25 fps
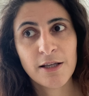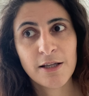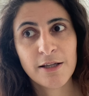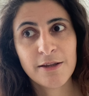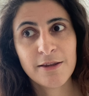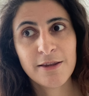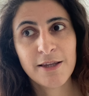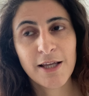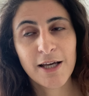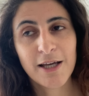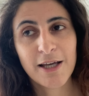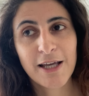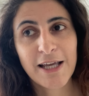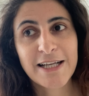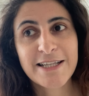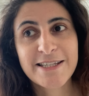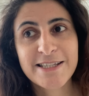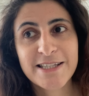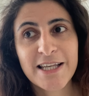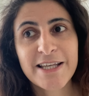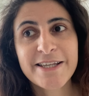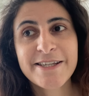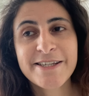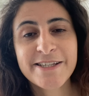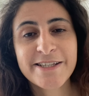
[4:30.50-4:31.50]

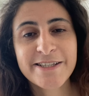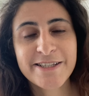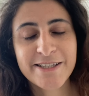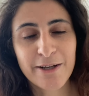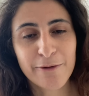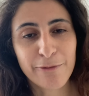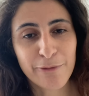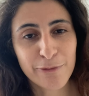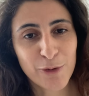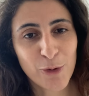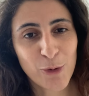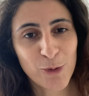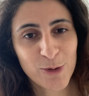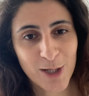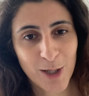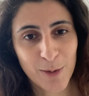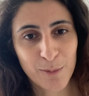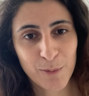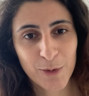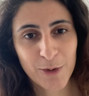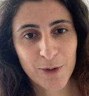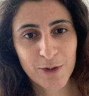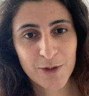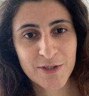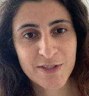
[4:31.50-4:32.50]
existence of float
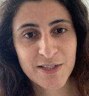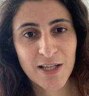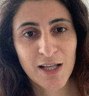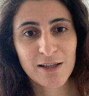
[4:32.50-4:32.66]
numbers